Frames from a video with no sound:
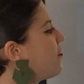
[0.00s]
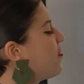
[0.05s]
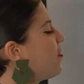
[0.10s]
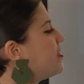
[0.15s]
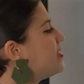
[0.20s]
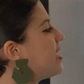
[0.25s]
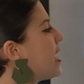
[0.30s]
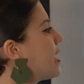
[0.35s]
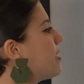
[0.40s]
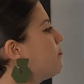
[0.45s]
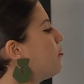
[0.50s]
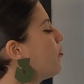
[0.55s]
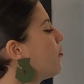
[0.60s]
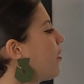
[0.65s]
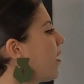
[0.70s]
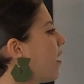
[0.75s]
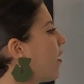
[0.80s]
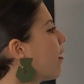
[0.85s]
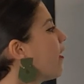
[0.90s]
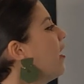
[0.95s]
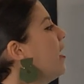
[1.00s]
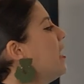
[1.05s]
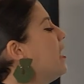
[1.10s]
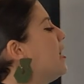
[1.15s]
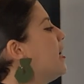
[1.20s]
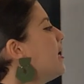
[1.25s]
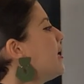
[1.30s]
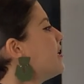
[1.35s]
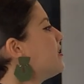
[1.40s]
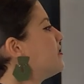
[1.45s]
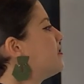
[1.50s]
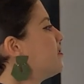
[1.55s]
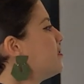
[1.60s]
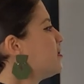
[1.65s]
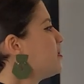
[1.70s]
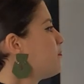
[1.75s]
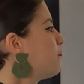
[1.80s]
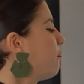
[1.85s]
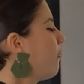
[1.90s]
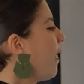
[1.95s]
of the table there is
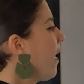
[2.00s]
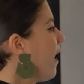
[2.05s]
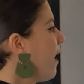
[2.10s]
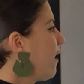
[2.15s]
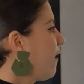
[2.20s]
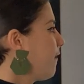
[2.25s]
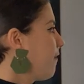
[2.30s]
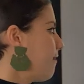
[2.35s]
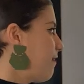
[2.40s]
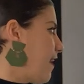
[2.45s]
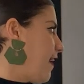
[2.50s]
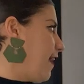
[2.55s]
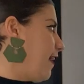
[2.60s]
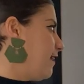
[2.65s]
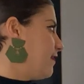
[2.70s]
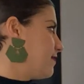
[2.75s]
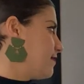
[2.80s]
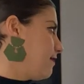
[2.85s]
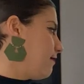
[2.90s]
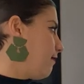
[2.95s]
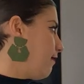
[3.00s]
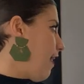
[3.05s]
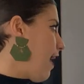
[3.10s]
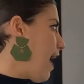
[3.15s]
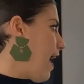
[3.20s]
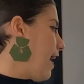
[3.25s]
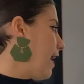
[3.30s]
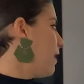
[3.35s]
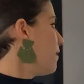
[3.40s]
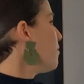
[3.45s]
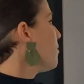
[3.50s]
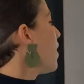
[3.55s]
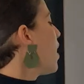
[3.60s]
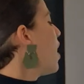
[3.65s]
displaying things like,